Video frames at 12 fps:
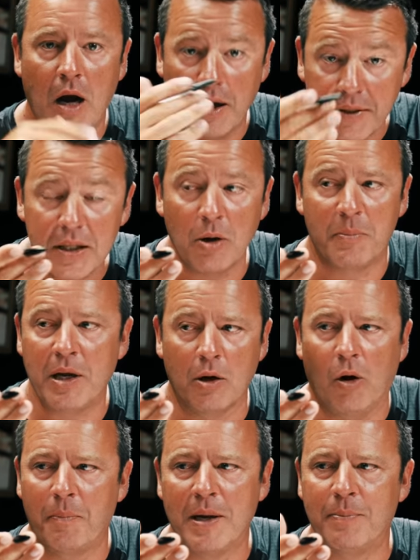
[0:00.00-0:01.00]
I think there'll be a
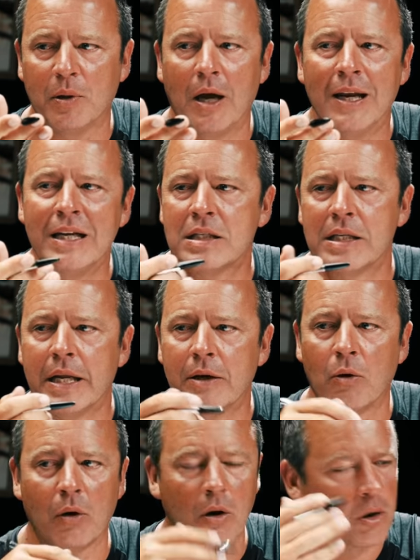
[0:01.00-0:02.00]
lot of people that are listening
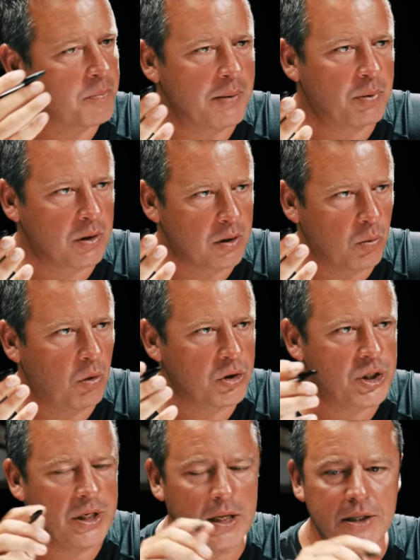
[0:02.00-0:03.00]
or a lot of people that are
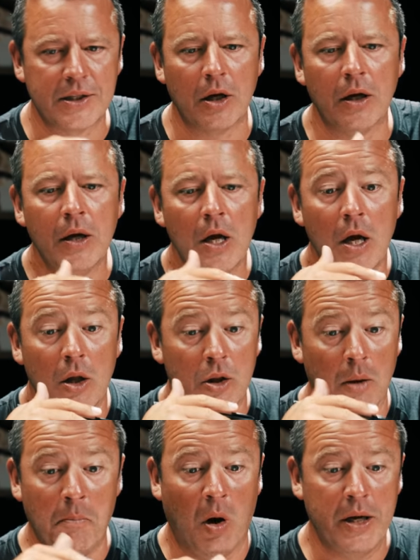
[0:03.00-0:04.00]
watching this that
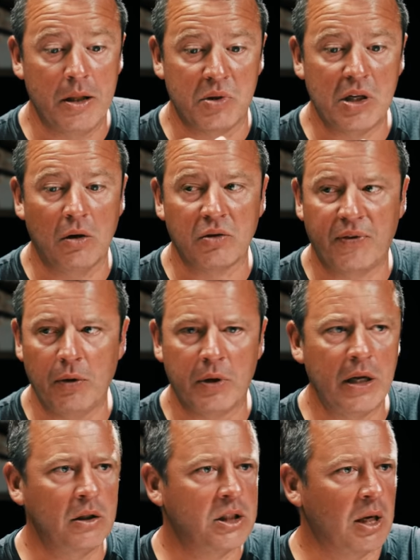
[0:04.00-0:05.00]
might themselves feel
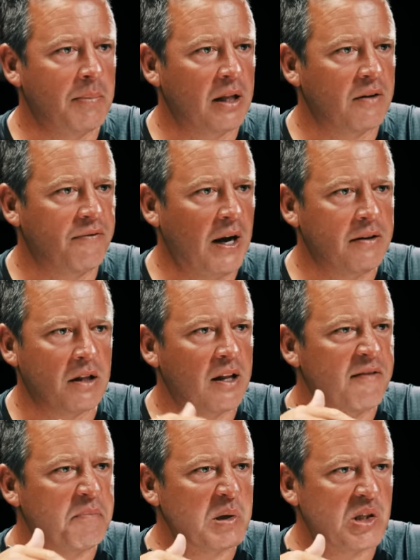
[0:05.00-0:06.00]
guilty about the fact that
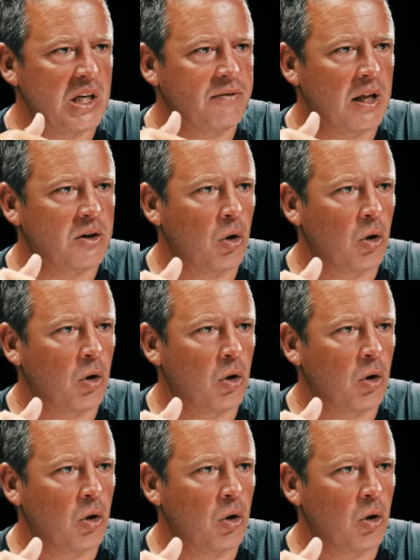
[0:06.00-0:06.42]
they've perceived their